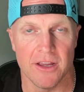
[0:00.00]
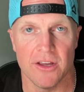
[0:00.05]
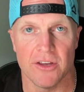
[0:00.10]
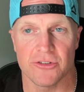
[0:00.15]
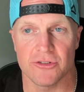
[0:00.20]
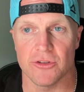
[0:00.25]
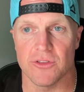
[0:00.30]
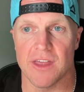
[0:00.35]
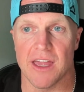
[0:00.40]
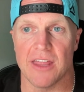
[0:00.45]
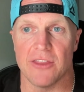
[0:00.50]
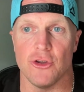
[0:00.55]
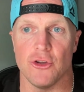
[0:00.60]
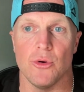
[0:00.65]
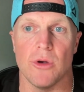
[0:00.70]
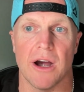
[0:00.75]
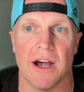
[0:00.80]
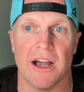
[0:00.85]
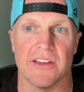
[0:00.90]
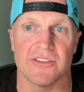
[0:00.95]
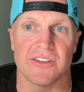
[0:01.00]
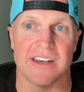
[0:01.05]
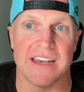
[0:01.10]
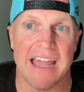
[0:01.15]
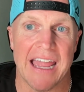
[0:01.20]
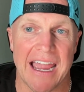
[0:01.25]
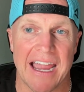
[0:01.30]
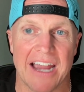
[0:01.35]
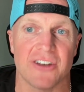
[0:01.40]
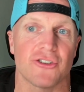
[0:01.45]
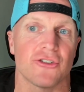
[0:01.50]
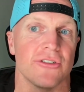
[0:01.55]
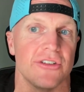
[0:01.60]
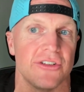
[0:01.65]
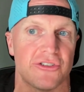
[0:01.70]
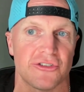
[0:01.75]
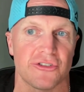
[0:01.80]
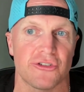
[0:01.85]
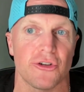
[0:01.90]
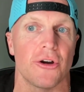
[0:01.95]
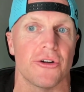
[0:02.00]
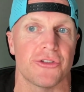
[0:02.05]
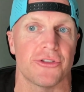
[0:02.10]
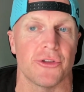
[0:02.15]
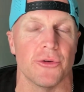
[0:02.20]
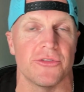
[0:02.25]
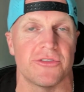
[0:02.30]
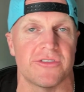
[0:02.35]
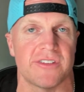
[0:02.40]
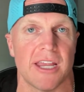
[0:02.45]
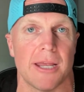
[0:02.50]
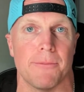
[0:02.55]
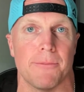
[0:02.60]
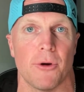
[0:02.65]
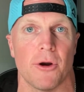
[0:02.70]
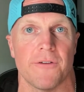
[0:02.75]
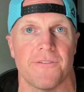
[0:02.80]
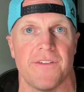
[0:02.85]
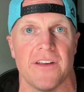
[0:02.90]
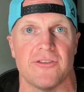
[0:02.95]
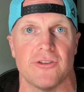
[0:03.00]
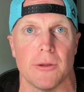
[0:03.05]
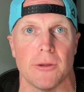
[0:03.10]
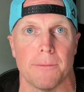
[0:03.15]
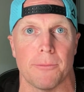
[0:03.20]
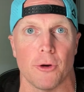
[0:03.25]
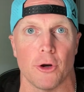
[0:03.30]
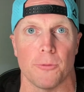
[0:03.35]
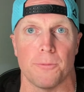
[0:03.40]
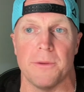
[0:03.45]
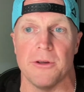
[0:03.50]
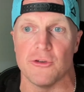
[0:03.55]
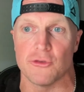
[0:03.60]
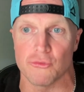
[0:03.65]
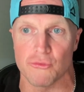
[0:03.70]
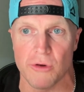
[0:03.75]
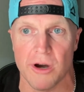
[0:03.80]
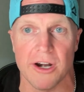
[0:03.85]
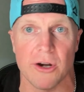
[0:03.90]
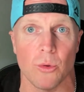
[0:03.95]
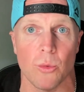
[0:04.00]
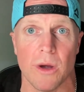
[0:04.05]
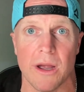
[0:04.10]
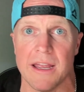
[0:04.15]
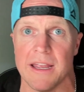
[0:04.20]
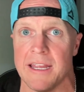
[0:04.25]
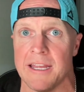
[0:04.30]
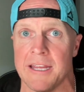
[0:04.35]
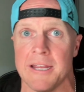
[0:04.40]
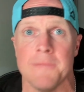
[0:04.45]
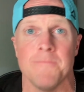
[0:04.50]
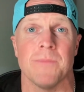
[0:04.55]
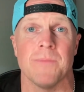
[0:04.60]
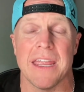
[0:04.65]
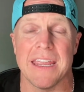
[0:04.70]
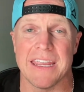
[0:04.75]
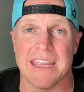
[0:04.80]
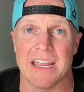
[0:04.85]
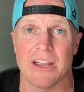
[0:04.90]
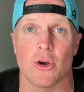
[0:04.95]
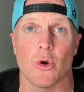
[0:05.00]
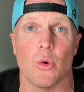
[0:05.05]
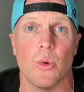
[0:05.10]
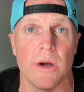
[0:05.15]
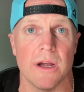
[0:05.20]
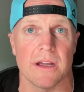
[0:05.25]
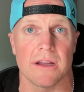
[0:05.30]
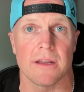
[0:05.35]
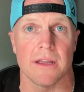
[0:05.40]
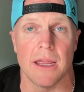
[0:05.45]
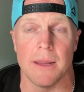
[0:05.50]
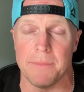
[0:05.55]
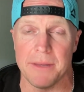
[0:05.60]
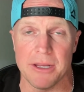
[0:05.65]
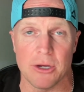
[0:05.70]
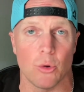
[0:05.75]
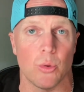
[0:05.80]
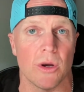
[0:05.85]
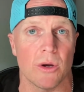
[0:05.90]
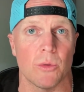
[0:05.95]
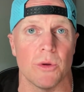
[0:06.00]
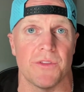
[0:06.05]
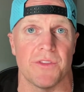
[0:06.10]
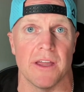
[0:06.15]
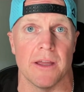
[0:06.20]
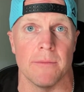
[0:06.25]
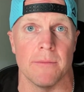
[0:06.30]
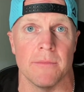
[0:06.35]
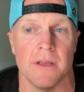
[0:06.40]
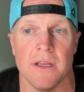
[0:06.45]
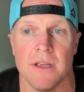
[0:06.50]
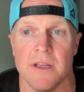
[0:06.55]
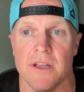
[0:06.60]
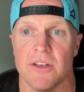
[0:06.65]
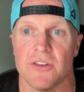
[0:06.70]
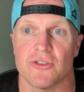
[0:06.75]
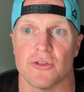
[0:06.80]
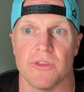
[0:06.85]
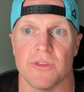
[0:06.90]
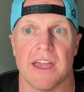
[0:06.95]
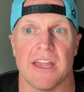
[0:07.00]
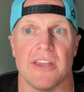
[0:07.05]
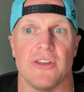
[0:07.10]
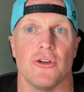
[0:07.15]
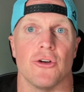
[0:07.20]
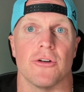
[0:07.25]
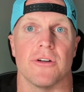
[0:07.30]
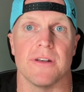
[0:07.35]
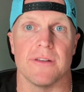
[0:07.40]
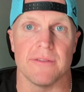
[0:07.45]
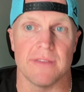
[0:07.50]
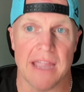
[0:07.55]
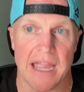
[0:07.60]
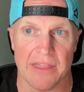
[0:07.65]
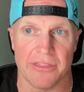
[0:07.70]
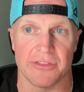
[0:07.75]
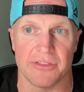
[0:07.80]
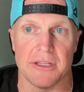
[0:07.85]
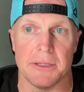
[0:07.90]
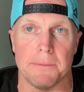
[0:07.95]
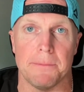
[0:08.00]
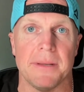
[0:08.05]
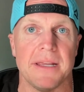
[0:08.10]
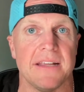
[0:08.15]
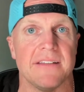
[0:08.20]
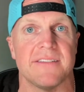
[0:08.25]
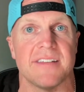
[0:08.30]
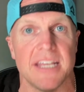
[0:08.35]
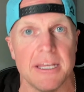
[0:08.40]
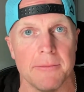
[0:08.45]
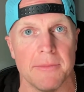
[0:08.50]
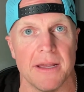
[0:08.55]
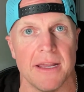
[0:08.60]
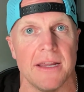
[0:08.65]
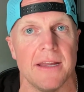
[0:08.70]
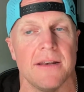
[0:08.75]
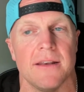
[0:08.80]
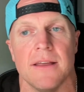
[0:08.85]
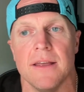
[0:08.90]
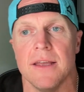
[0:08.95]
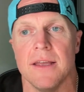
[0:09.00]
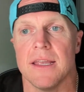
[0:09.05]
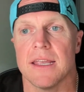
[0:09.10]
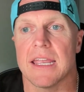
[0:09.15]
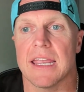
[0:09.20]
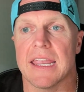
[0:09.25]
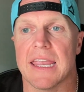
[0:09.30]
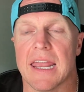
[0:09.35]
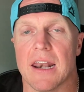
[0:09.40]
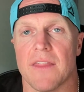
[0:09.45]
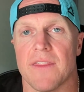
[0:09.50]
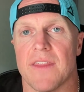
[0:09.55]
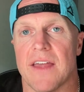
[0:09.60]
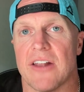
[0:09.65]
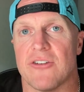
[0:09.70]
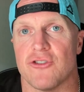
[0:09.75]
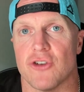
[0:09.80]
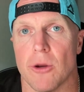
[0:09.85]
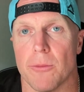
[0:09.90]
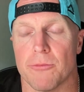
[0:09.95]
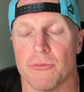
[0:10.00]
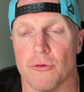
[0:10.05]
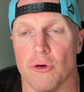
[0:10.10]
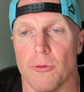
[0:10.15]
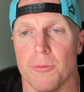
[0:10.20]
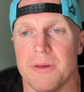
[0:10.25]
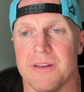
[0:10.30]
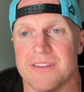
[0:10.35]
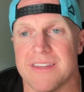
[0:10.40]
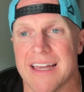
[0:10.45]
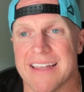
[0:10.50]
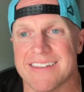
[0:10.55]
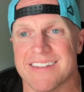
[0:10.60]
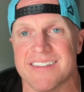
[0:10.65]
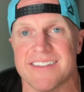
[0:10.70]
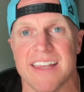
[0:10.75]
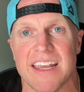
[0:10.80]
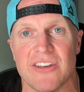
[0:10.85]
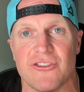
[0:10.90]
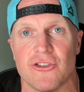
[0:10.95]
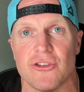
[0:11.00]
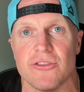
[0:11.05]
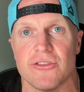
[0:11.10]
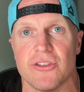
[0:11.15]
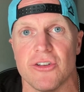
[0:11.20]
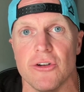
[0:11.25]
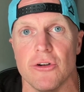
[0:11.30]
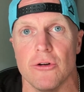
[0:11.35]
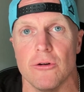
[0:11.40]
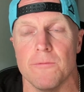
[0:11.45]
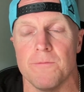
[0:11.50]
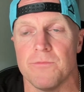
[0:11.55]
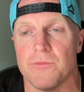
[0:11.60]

so that you guys can actually start those 10 bar facing burpees right away and get quick and be quick with them so that your athlete B teammate can get on that jump rope? Because that's station 2.